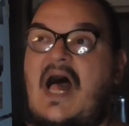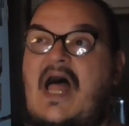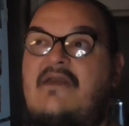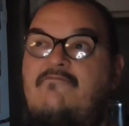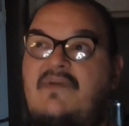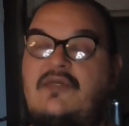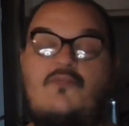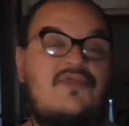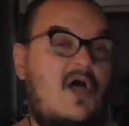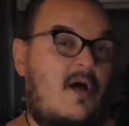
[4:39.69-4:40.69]
I meet
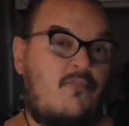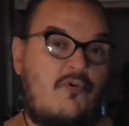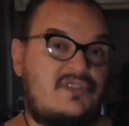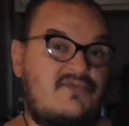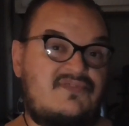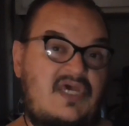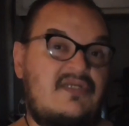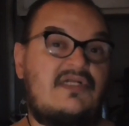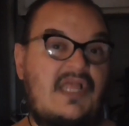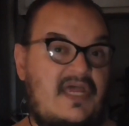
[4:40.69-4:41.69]
with upwards of
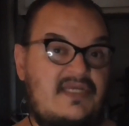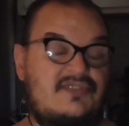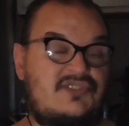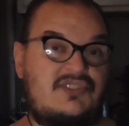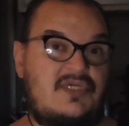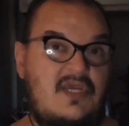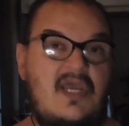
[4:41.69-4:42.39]
10 clients.